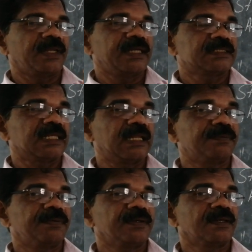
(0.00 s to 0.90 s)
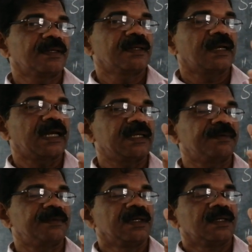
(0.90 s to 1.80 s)
today itself
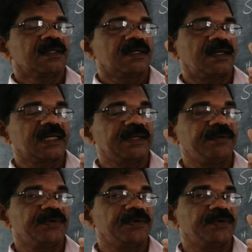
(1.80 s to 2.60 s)
I